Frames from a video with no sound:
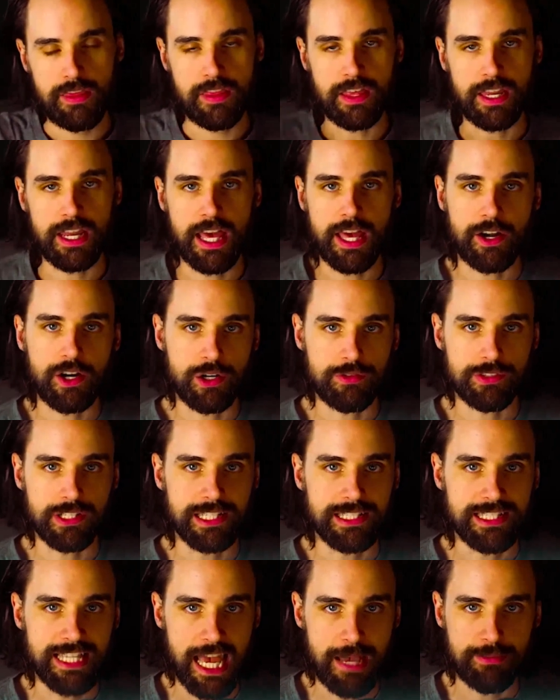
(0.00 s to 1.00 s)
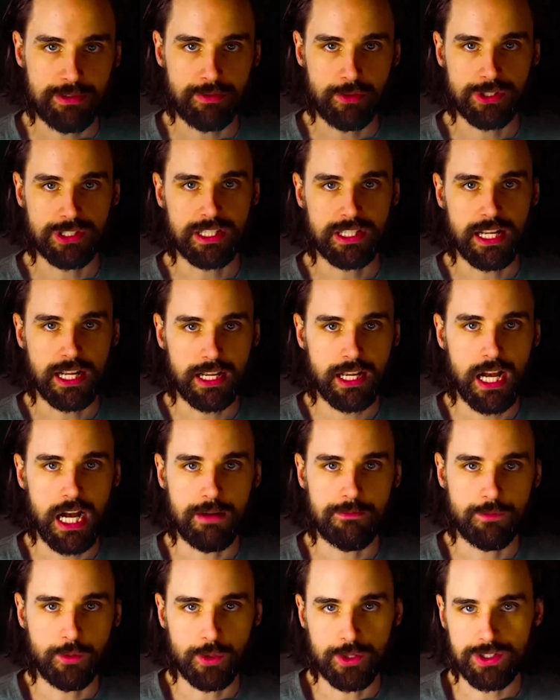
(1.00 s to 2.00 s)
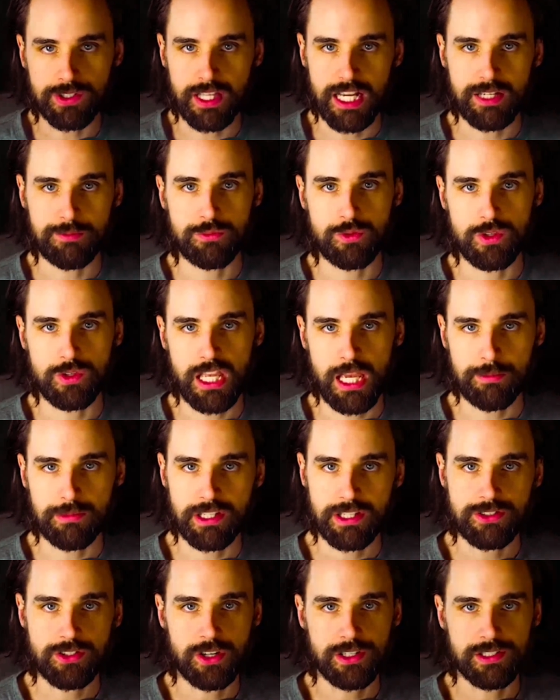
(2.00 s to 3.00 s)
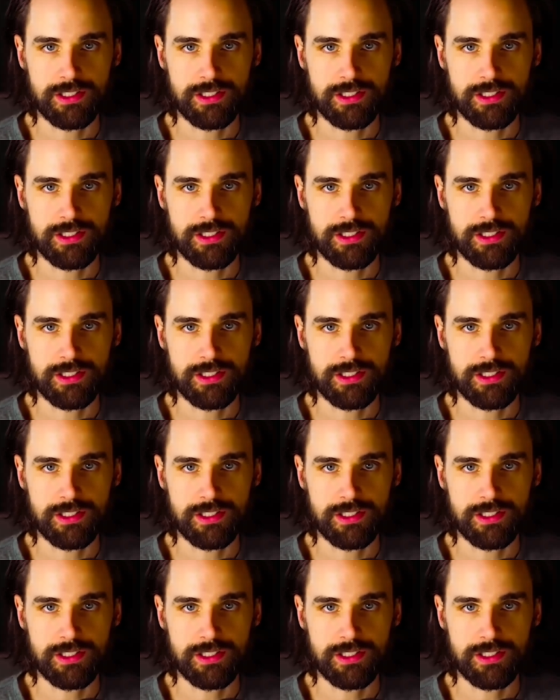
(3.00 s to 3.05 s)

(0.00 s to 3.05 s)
then head on over to dappuniversity.com/bootcamp to get started